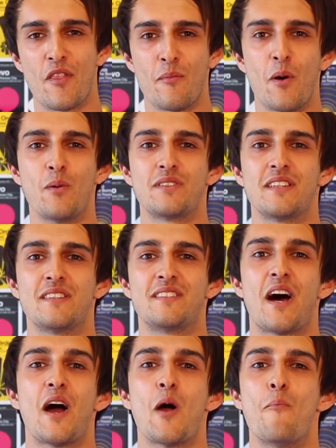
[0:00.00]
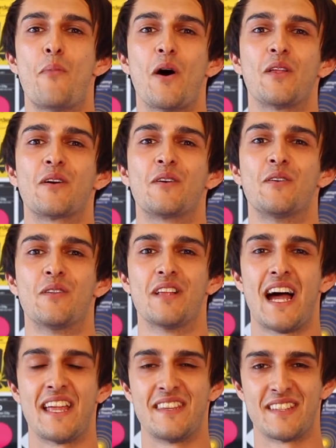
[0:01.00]
of the most diabolical
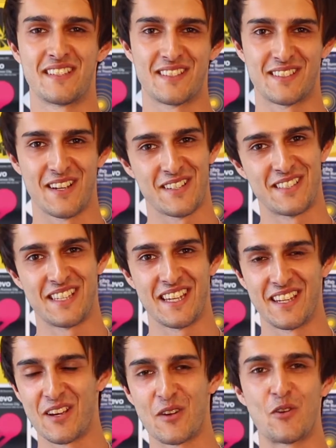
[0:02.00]
and disgusting,